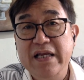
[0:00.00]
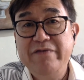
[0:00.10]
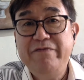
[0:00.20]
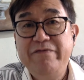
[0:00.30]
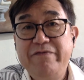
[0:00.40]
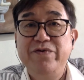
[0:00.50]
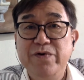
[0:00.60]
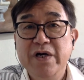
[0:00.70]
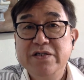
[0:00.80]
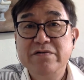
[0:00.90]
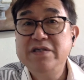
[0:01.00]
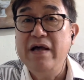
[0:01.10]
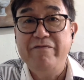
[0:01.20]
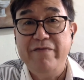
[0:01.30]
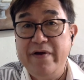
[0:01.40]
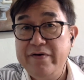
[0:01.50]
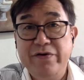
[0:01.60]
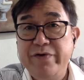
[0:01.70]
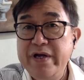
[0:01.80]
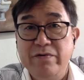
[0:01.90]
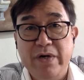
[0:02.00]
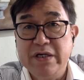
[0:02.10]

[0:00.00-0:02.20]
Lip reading: leave you. So these are very real.